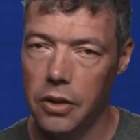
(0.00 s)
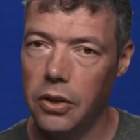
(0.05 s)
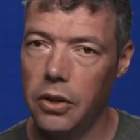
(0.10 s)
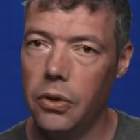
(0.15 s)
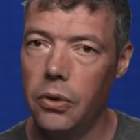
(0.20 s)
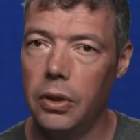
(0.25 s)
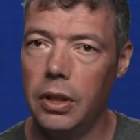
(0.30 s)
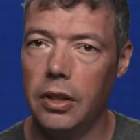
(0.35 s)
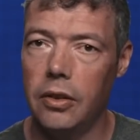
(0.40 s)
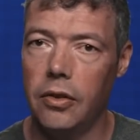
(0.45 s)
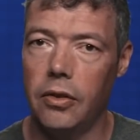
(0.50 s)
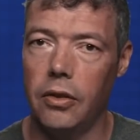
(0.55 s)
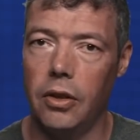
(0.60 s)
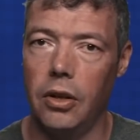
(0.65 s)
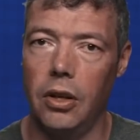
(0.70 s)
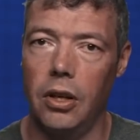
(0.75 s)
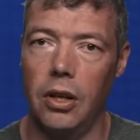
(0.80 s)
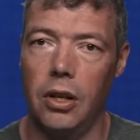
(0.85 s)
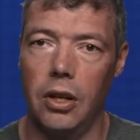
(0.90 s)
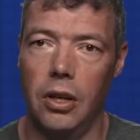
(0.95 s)
The units
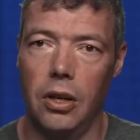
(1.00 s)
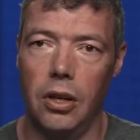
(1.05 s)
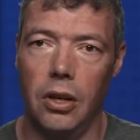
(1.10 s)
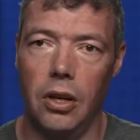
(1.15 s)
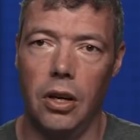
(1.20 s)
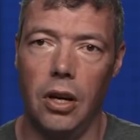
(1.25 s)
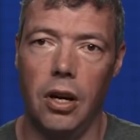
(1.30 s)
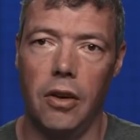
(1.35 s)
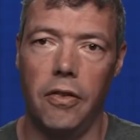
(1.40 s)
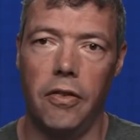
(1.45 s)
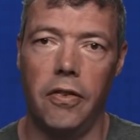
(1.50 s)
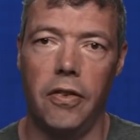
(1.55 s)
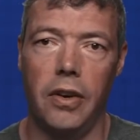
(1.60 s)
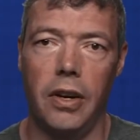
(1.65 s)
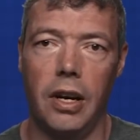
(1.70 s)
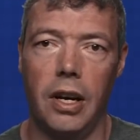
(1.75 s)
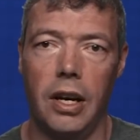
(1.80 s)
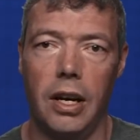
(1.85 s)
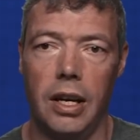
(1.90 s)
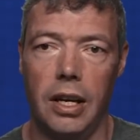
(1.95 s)
of
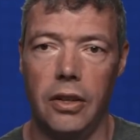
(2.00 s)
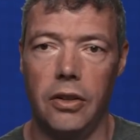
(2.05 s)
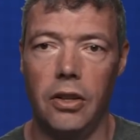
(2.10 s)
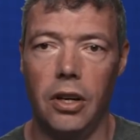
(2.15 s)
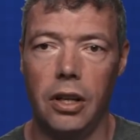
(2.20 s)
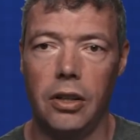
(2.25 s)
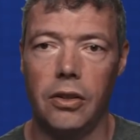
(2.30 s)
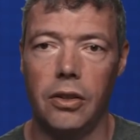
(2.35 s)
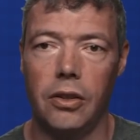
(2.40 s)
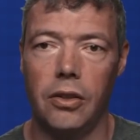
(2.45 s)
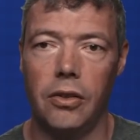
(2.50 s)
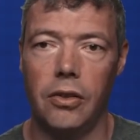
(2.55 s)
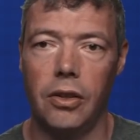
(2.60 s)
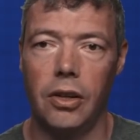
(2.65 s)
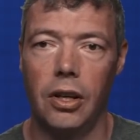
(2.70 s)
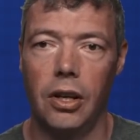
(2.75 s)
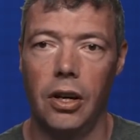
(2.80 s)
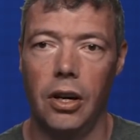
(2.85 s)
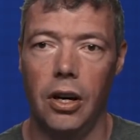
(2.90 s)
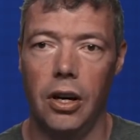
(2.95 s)
inductance
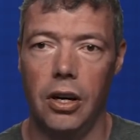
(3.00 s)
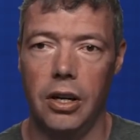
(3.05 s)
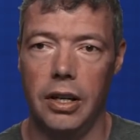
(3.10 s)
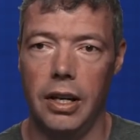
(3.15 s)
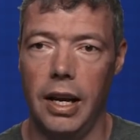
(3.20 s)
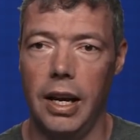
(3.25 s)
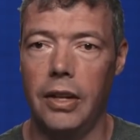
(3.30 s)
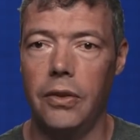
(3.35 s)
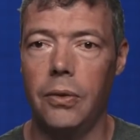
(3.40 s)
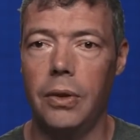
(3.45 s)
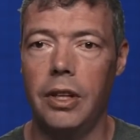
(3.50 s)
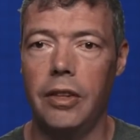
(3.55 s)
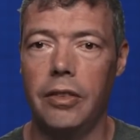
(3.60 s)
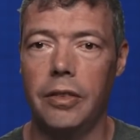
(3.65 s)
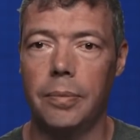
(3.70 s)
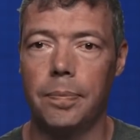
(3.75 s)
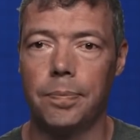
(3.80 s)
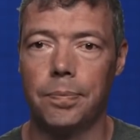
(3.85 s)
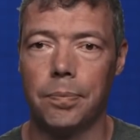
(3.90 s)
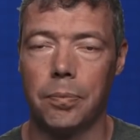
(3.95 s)
are the
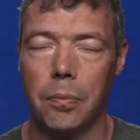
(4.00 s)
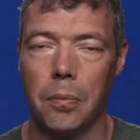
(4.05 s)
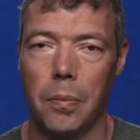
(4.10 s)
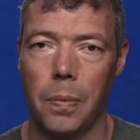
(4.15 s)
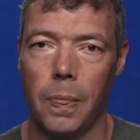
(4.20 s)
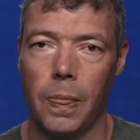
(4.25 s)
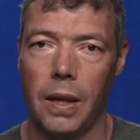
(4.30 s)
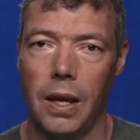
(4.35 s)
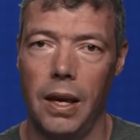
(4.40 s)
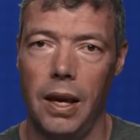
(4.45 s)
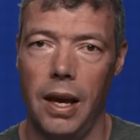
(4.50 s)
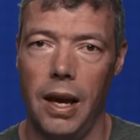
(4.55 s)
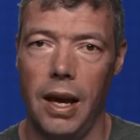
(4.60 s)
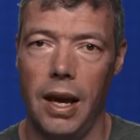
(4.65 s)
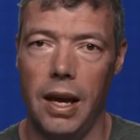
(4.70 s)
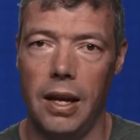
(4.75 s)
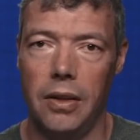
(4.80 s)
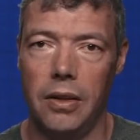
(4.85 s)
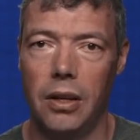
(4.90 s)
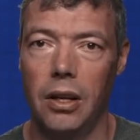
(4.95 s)
henries,
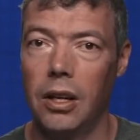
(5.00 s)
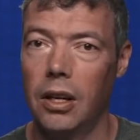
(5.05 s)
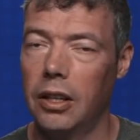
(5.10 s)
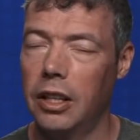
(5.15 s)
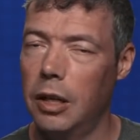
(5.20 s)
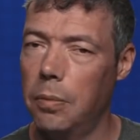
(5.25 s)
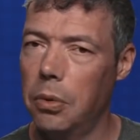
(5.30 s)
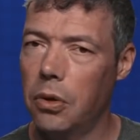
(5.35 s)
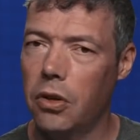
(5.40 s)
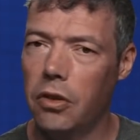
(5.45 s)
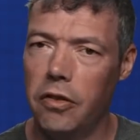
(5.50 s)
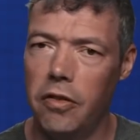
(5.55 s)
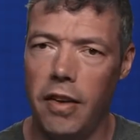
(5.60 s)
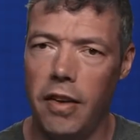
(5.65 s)
and typical